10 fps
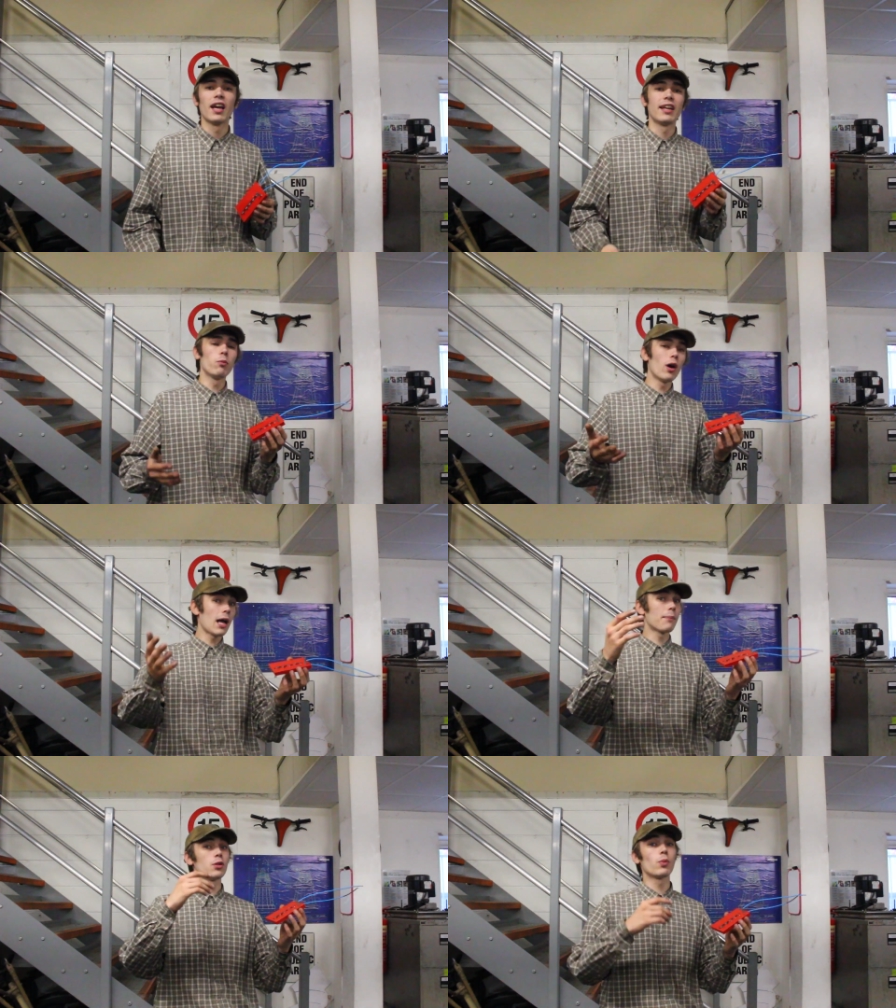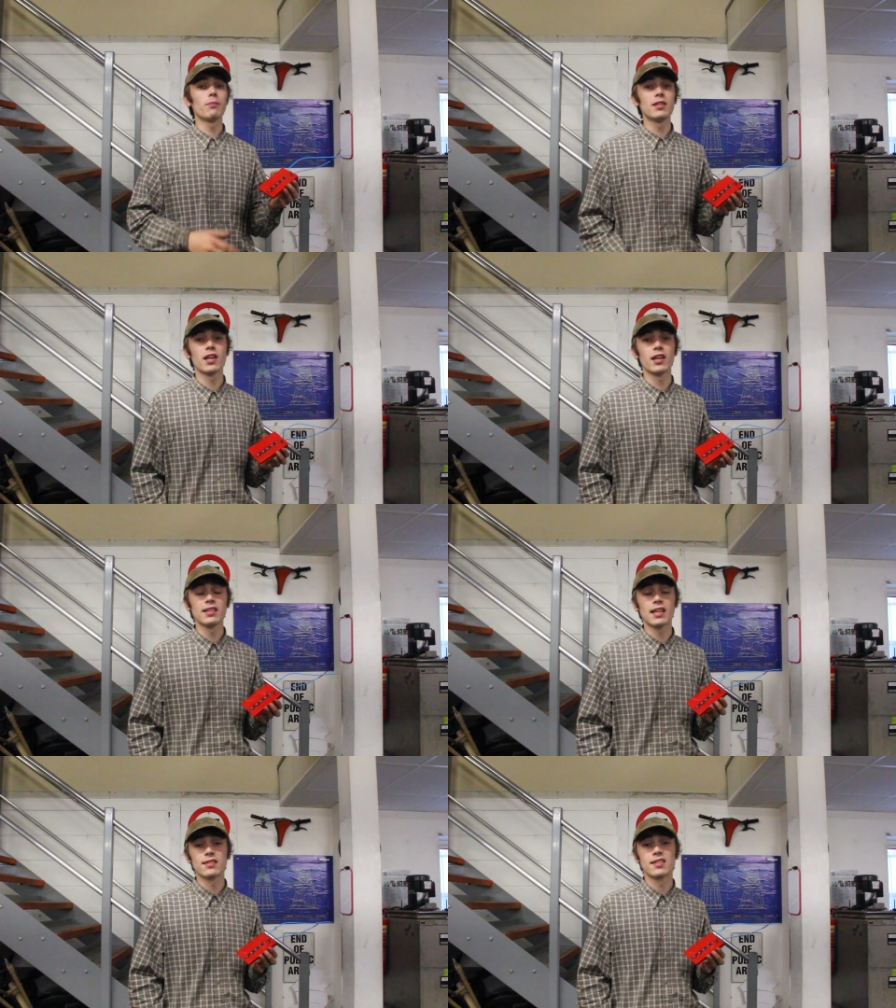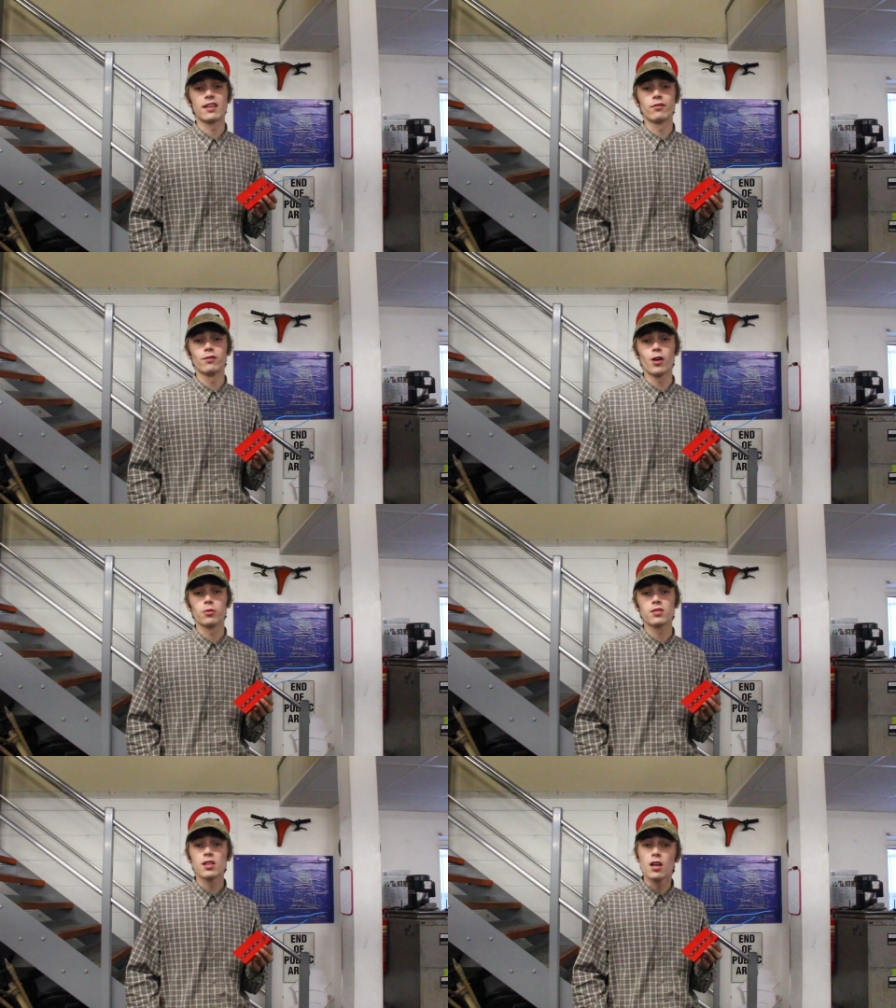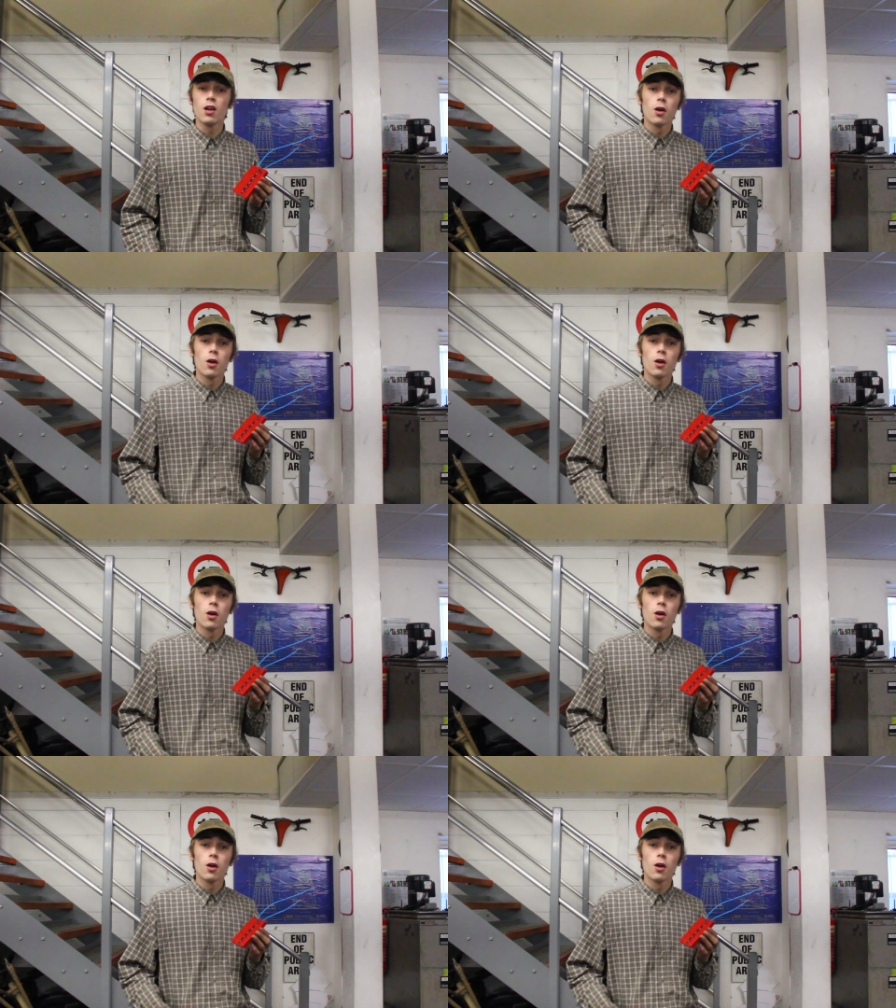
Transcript: And then what happened when we turned it down to 7 volts?